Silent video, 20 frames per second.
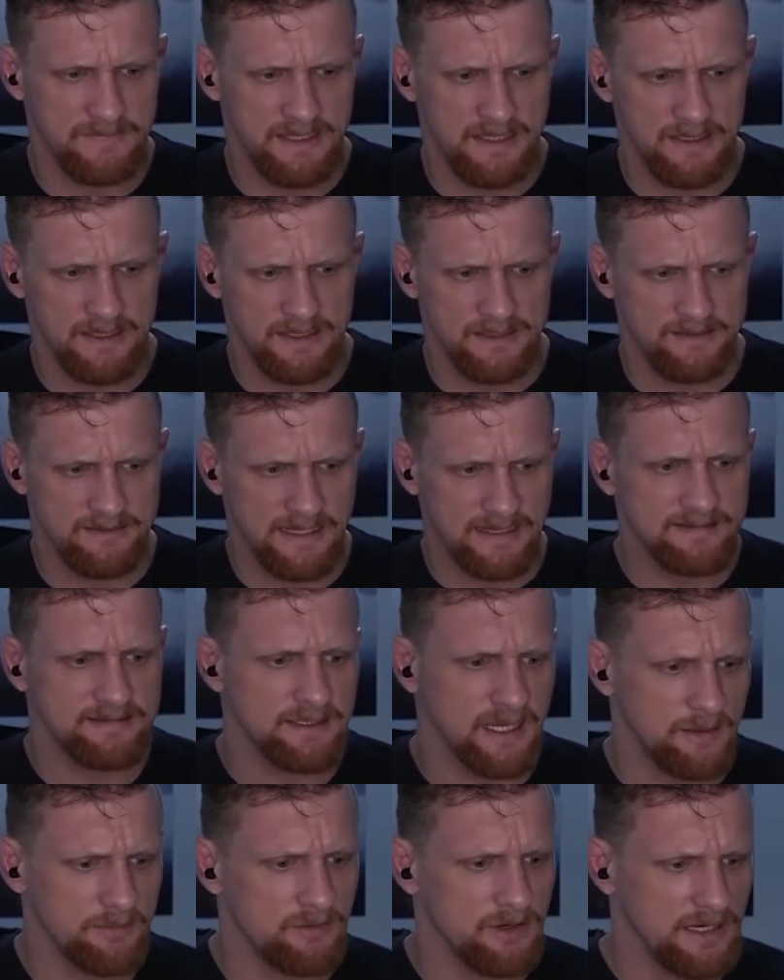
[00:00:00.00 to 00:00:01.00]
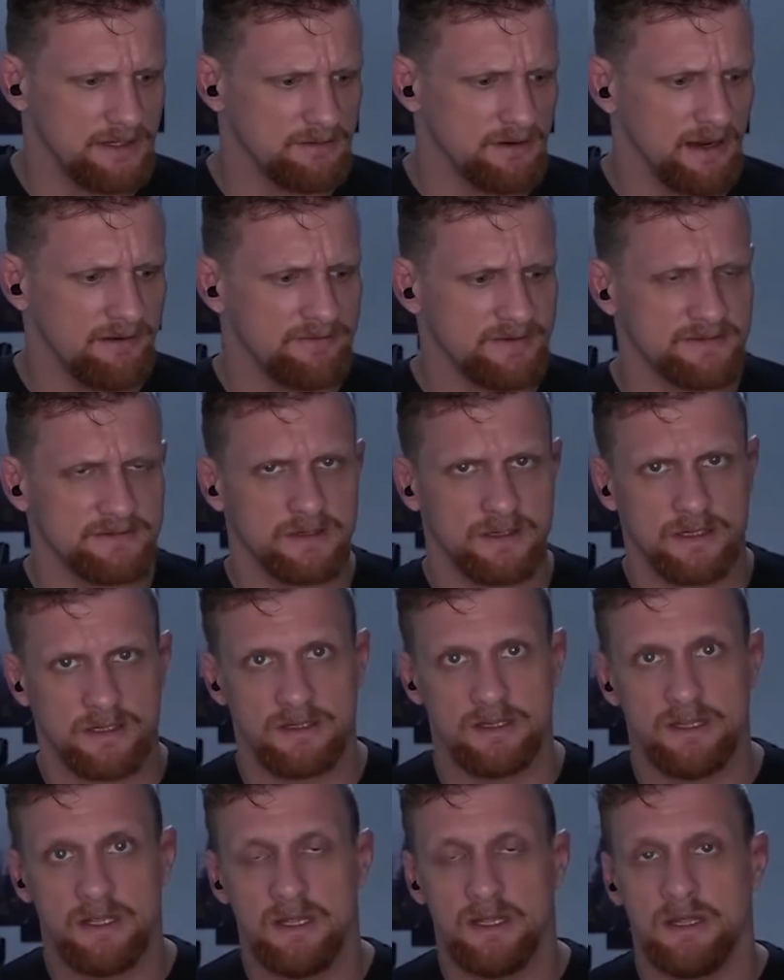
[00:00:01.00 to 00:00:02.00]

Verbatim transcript: in a desktop grade graphics card